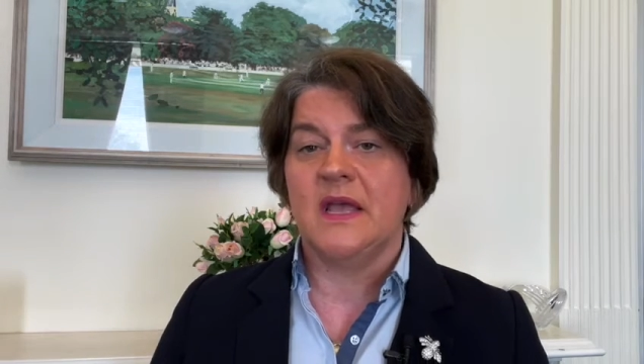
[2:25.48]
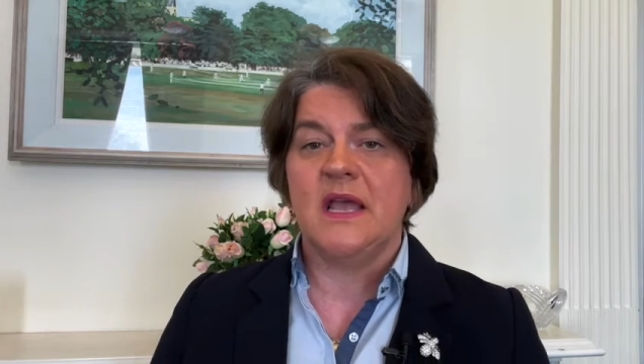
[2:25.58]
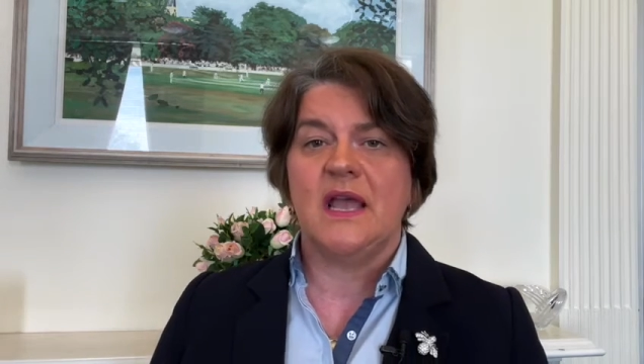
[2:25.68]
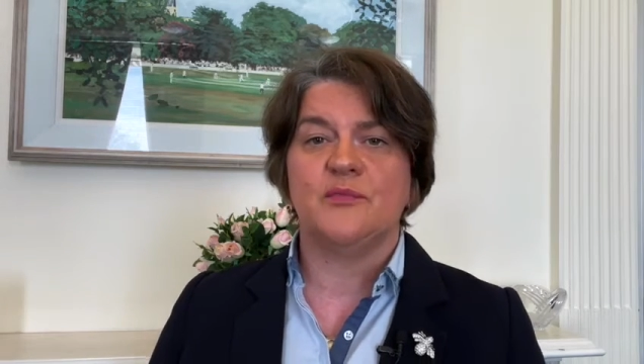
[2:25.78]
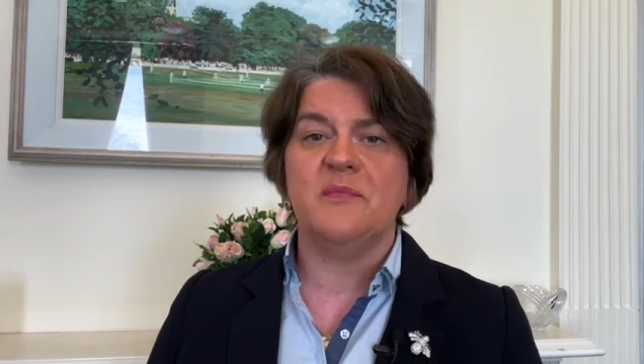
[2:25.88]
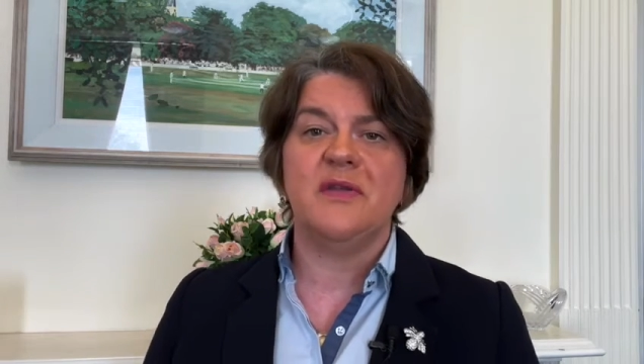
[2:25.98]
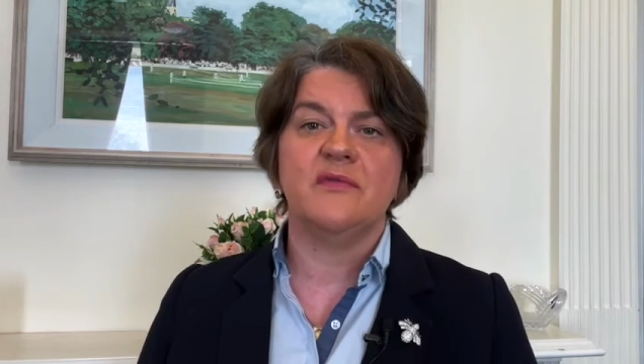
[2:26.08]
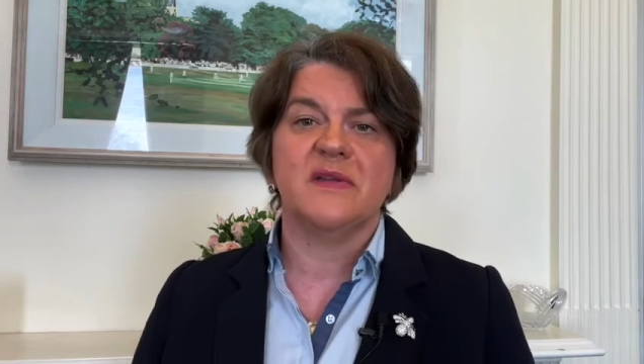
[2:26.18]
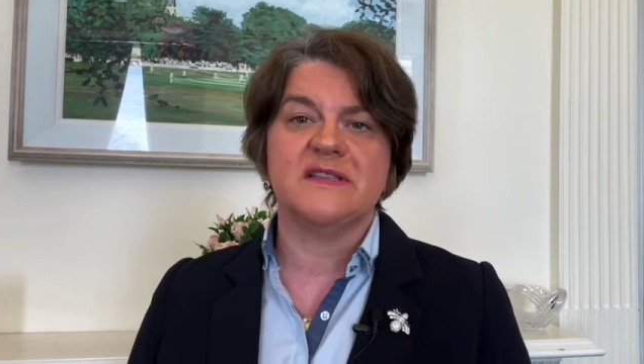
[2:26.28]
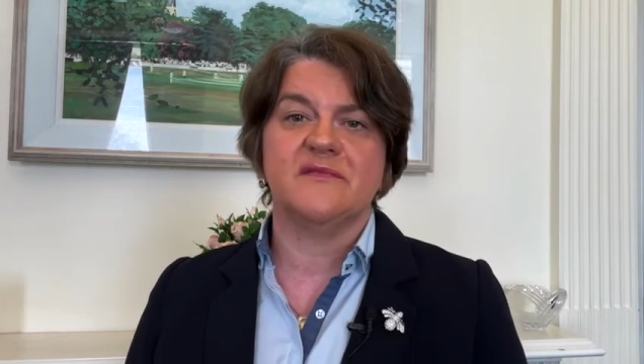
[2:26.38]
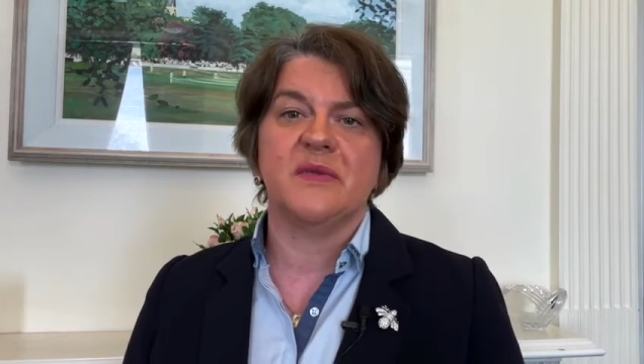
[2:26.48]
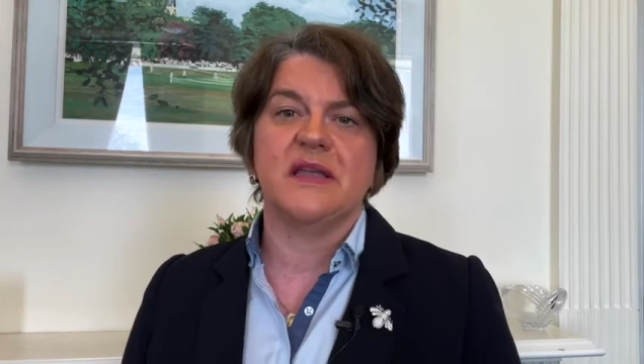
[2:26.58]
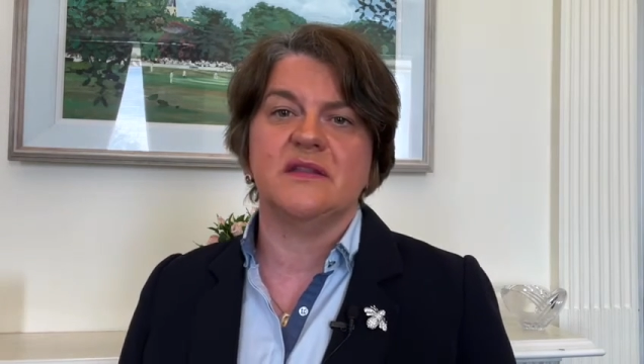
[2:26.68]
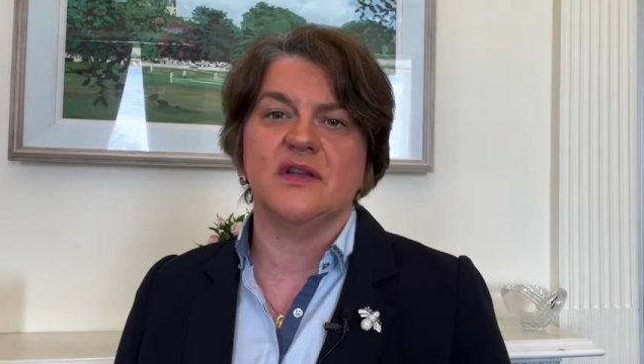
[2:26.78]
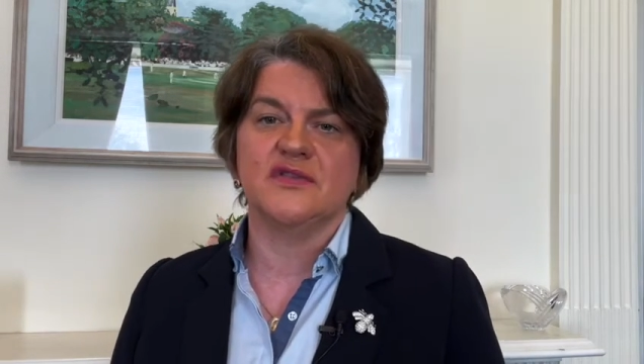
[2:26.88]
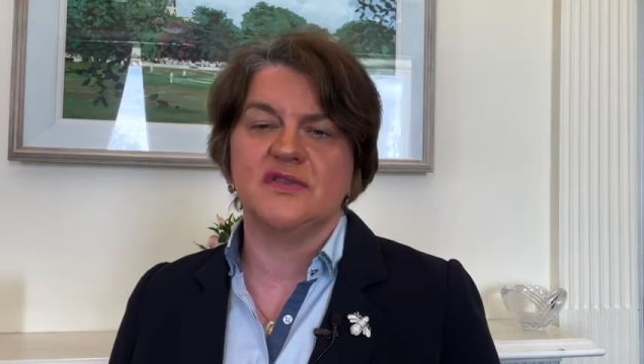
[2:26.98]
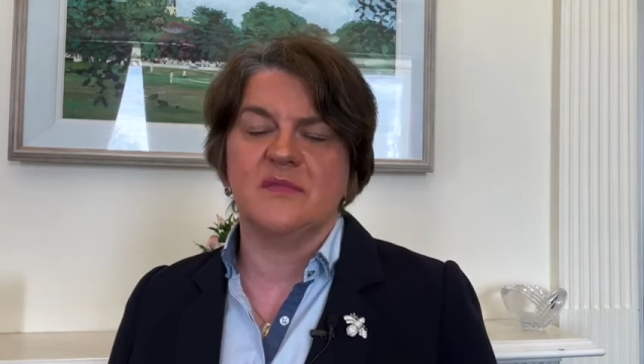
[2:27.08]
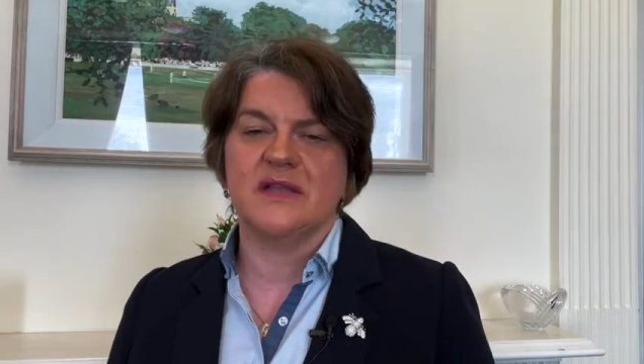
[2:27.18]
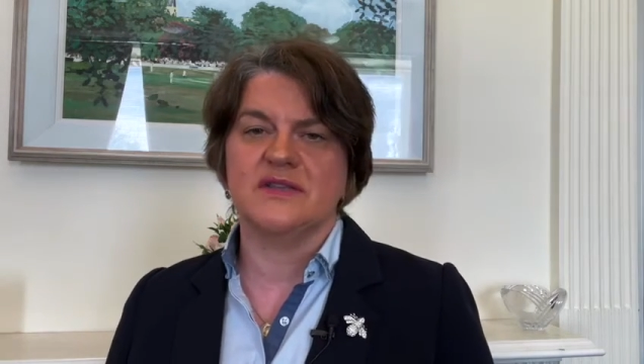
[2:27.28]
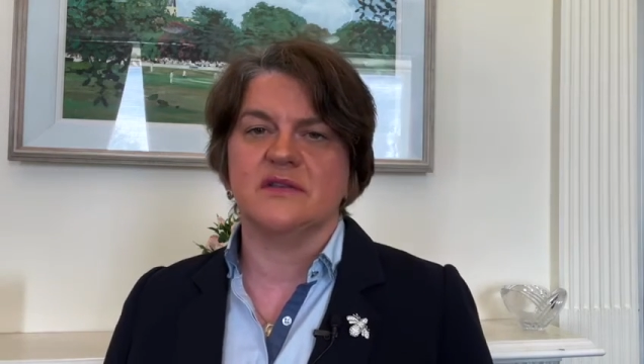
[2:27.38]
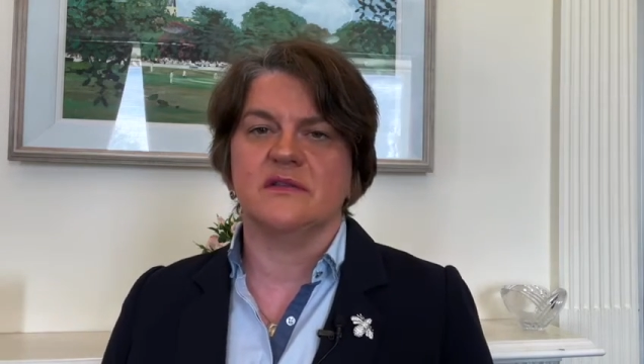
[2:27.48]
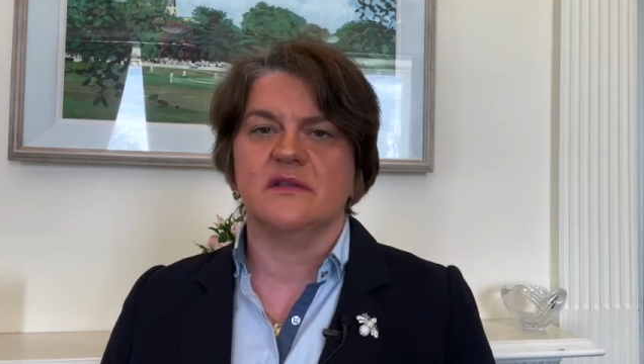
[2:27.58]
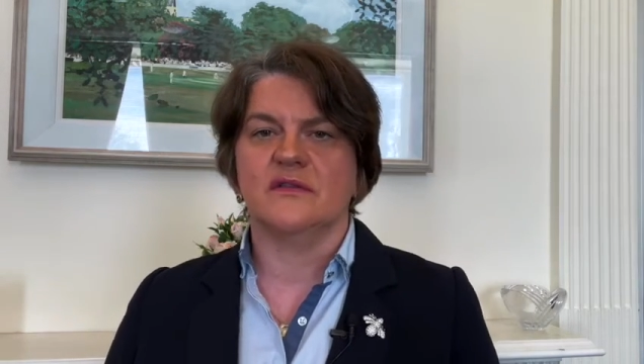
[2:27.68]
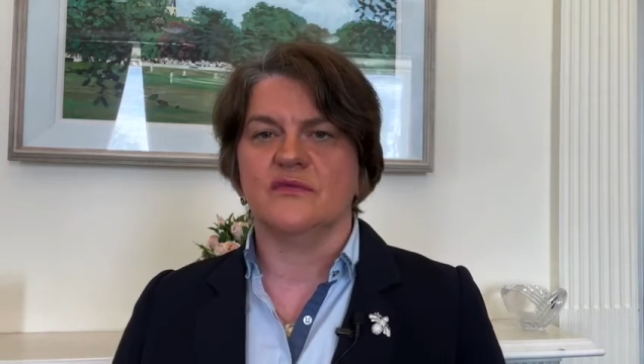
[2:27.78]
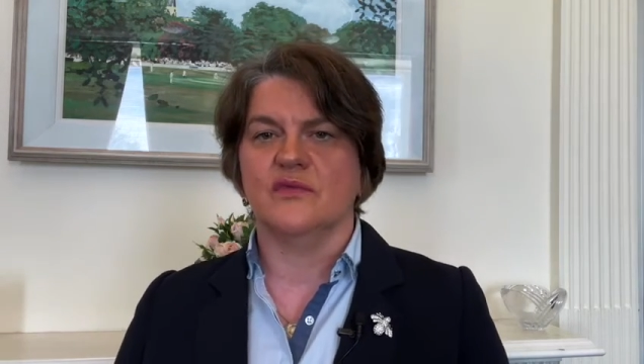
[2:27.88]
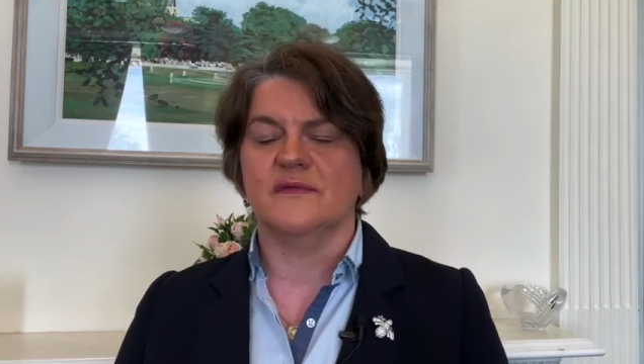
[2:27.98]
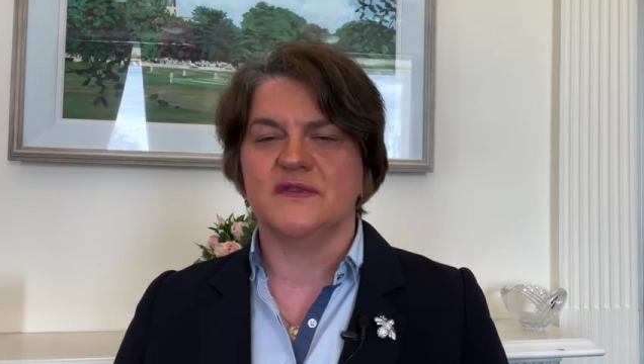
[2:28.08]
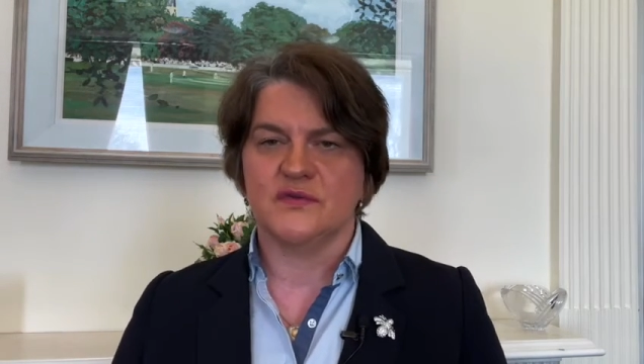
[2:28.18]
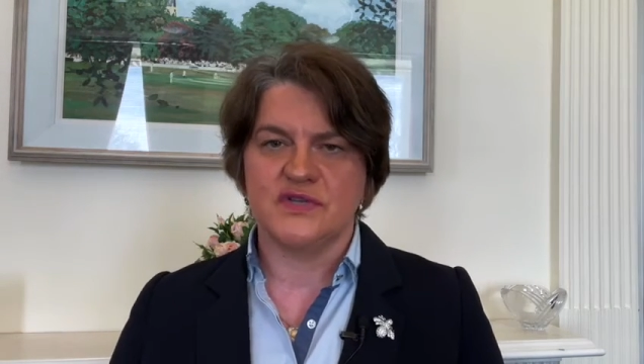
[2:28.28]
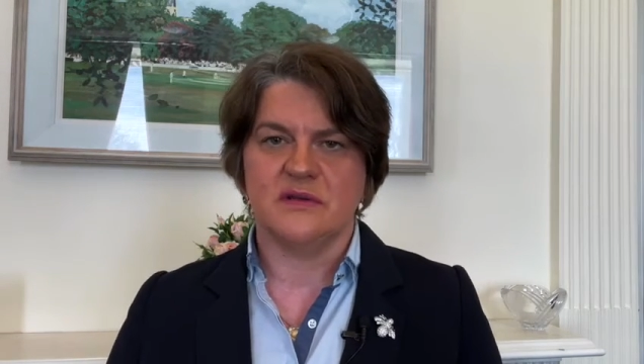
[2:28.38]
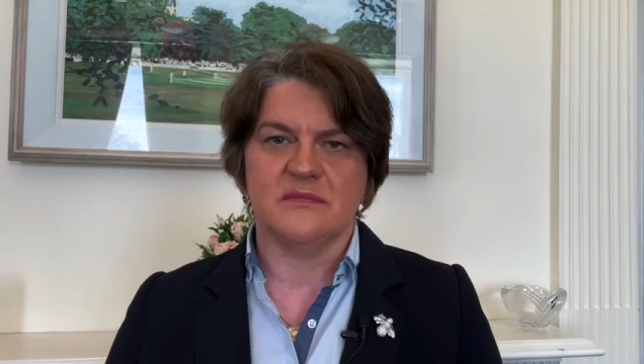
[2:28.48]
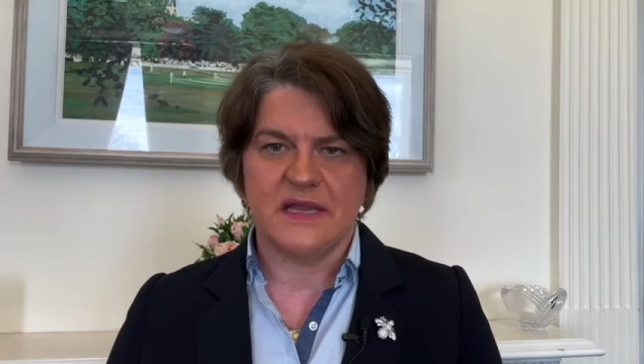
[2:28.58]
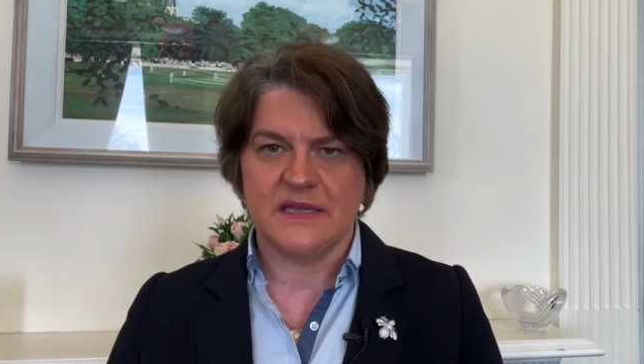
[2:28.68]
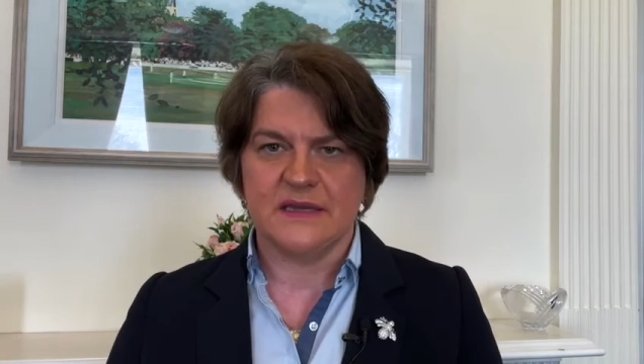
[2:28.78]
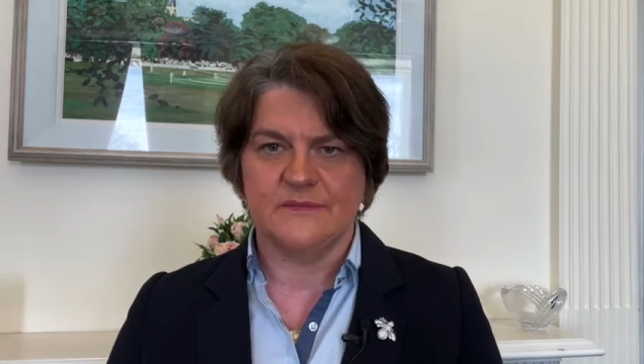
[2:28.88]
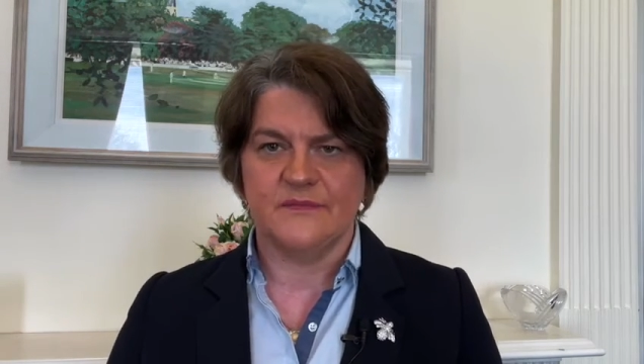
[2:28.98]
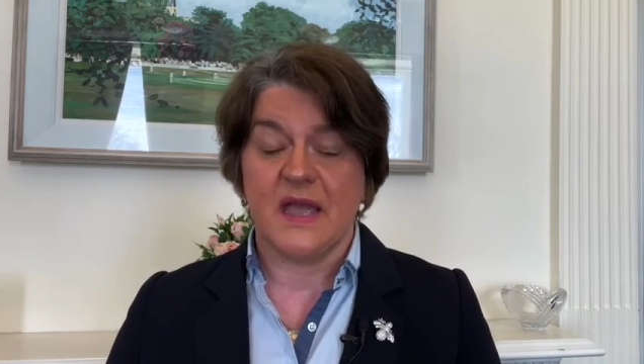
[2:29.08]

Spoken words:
It would be remiss of me not to mention the role of social media